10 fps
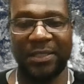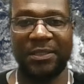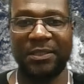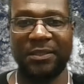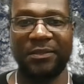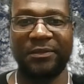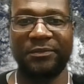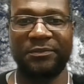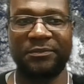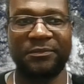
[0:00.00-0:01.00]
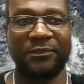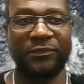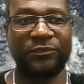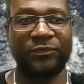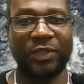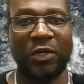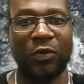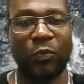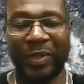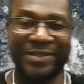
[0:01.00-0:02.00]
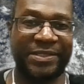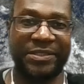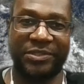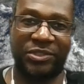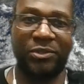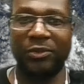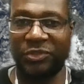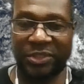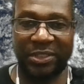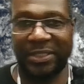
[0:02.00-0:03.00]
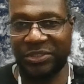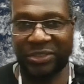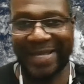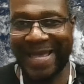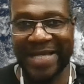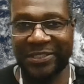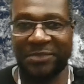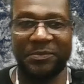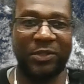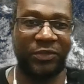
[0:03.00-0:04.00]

that on one sense is still just a collection of gases,